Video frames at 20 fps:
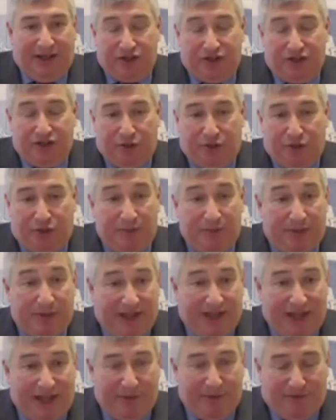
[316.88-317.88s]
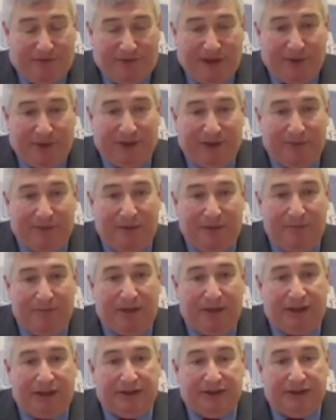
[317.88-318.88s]
Uh, so we became a founding
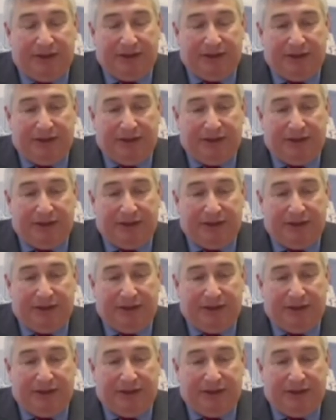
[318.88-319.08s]
member.